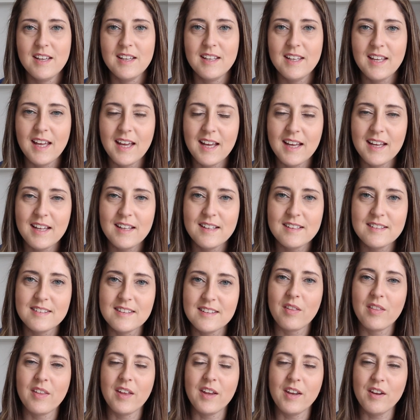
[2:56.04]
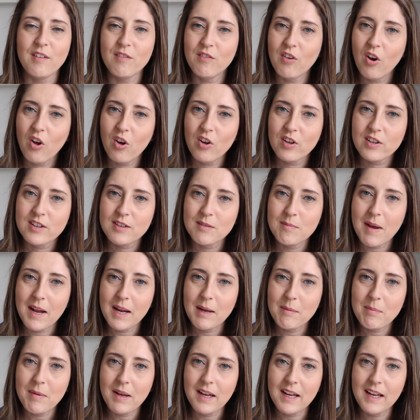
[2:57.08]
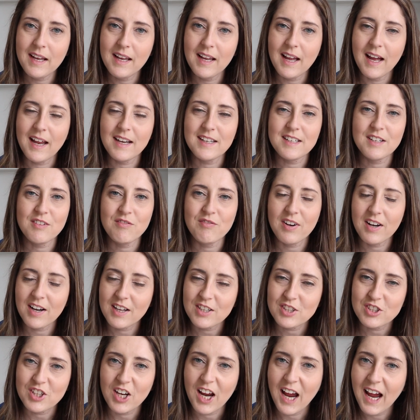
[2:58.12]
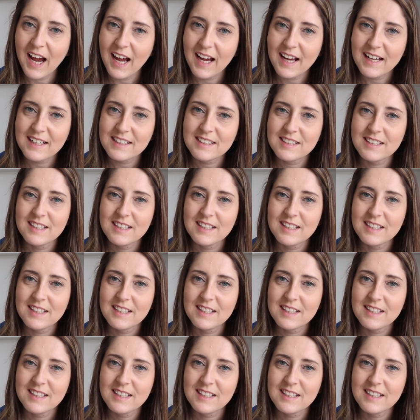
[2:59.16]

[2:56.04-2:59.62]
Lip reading: years that you've lost maybe and didn't realise you had.